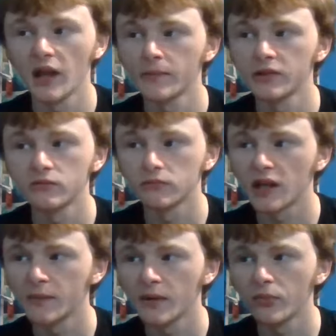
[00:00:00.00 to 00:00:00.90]
Amadon
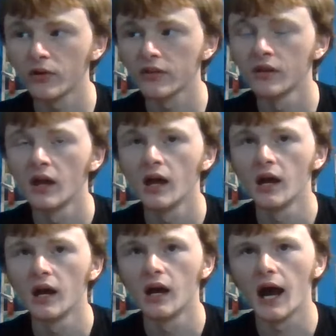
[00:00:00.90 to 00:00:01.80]
came up with,
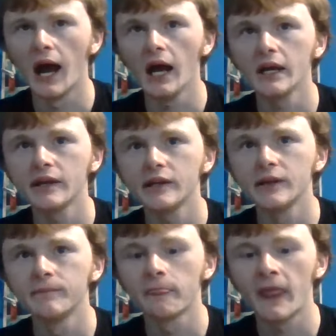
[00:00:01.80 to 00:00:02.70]
I
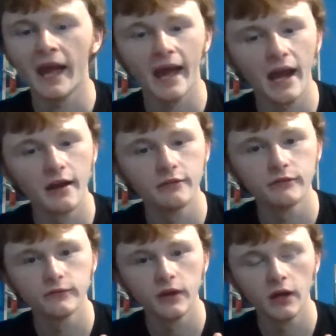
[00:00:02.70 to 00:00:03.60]

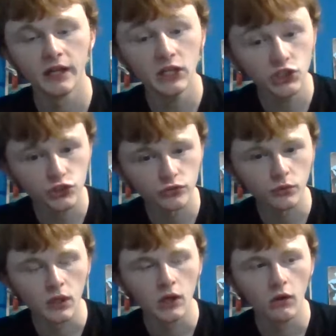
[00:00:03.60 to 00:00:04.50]
have an issue
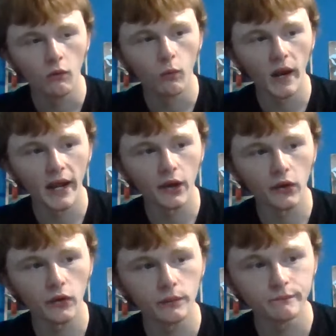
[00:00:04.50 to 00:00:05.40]

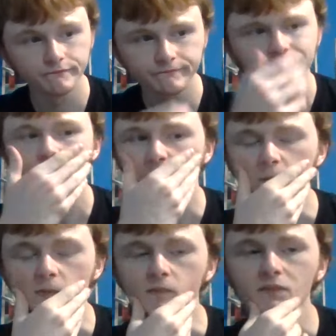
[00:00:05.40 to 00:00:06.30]
where
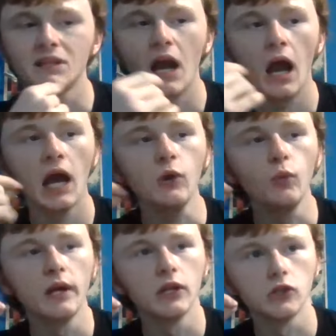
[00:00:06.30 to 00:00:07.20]
I
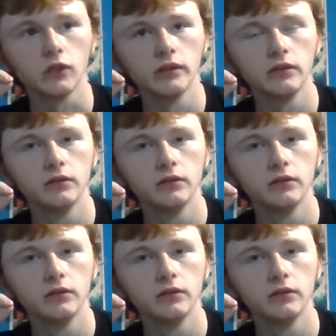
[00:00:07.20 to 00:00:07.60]
will